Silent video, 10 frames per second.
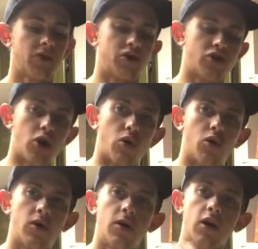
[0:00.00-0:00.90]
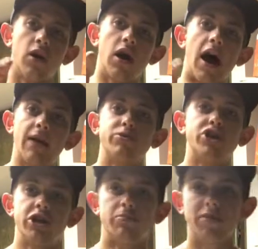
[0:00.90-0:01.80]
So I'm
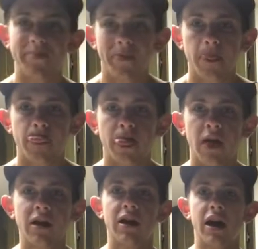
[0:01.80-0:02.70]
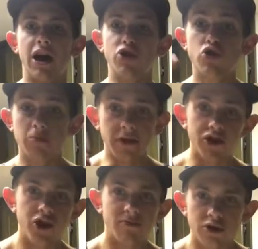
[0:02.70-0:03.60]
cheap, and you can be
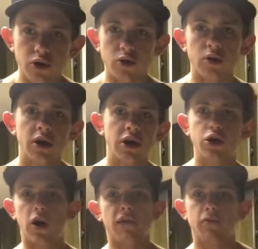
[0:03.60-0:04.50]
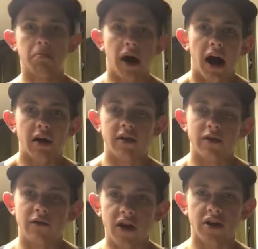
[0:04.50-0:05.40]
cheap too. You don't have to buy these
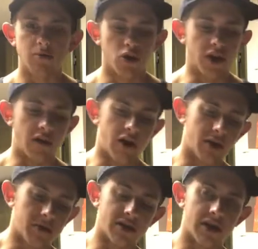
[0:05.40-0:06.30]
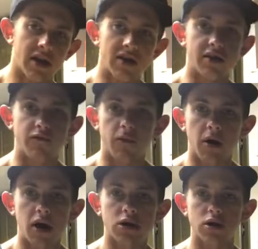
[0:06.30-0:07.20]
fancy multivitamins. This is from
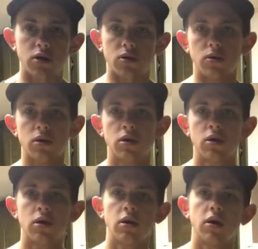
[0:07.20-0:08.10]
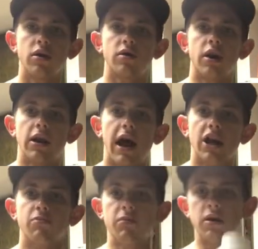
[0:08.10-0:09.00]
Costco. It's gonna
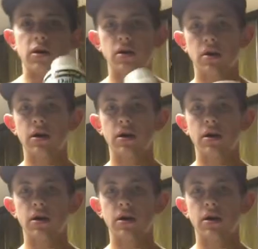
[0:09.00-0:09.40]
last me